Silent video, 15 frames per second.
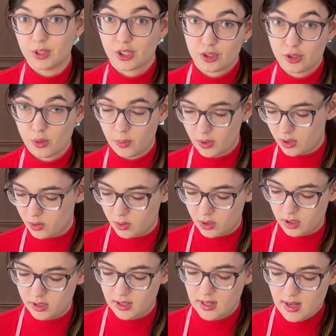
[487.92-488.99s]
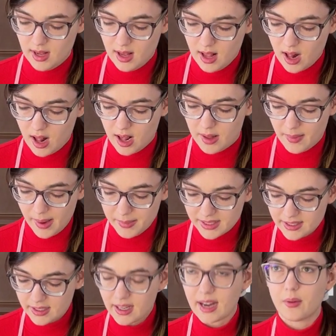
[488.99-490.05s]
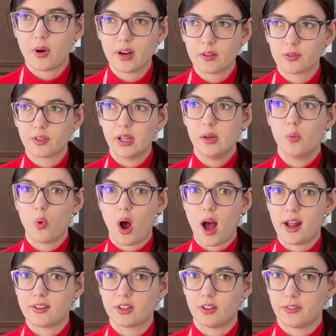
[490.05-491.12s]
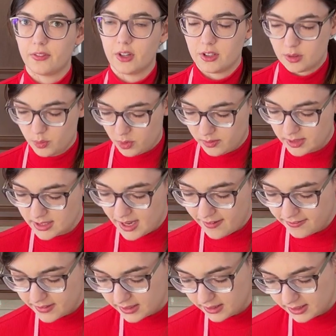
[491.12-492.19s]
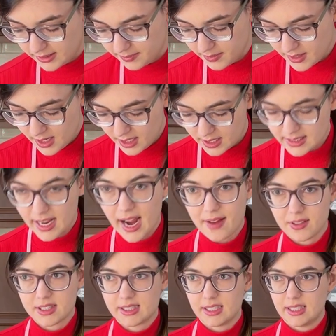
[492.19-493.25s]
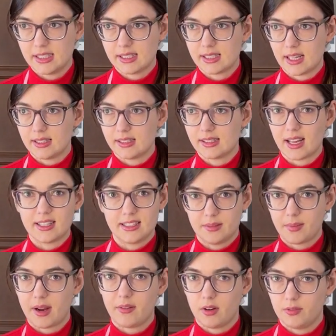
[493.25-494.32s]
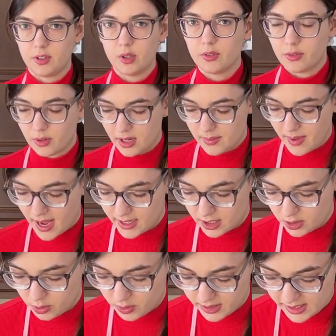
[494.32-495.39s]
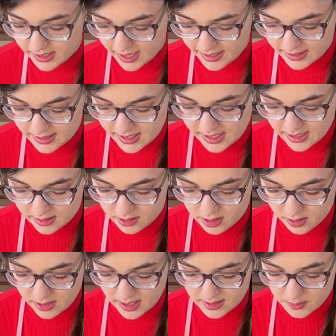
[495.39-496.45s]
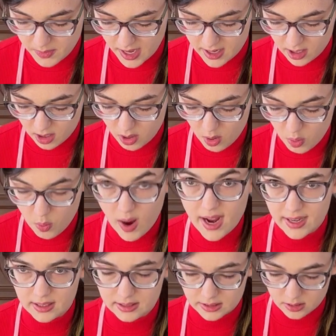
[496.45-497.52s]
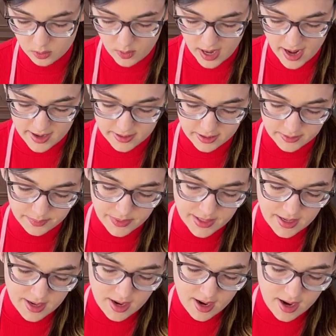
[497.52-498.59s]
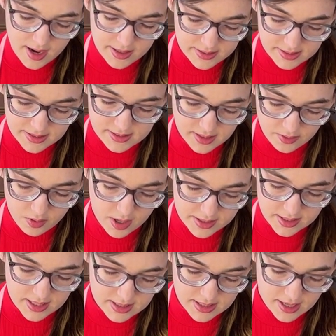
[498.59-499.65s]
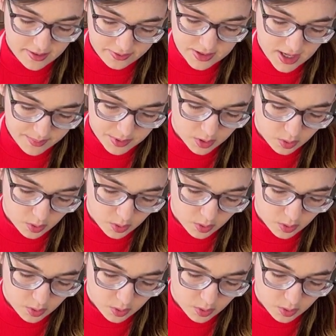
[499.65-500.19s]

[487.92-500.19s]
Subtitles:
super cool. I'm excited. I want to rewatch the first movie, definitely, because I haven't seen it since I did my review for it back in 2019. So it has been quite a little while since I've watched KGF Chapter